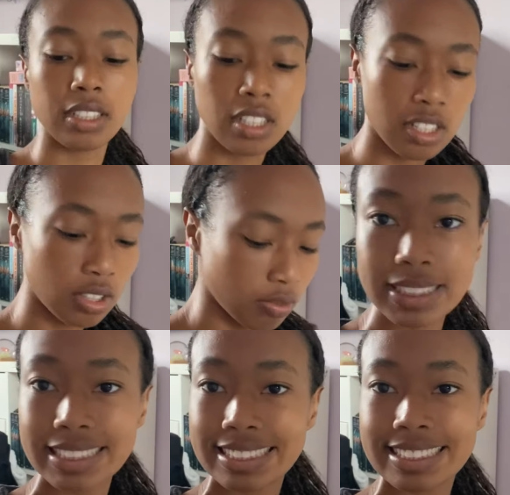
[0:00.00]
Day two.
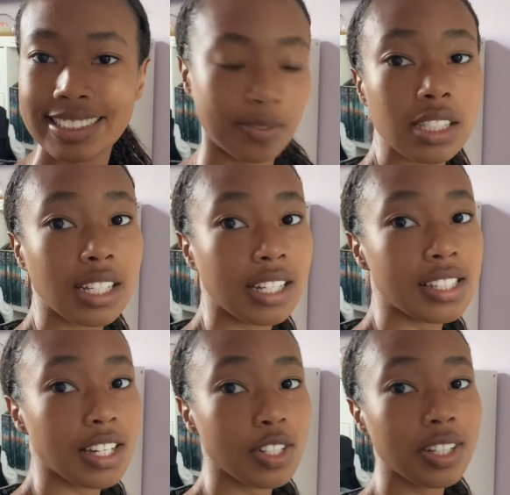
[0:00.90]
Today's
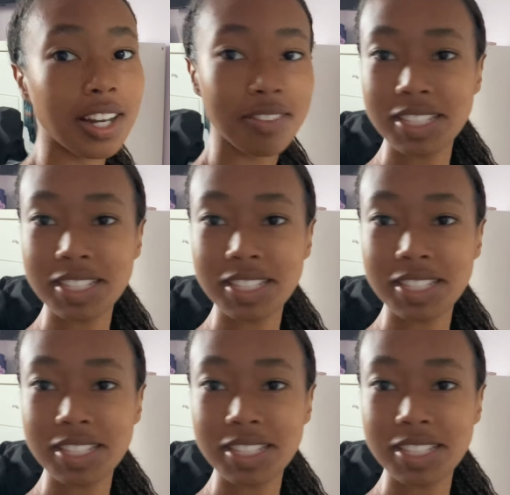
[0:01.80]
actually kind of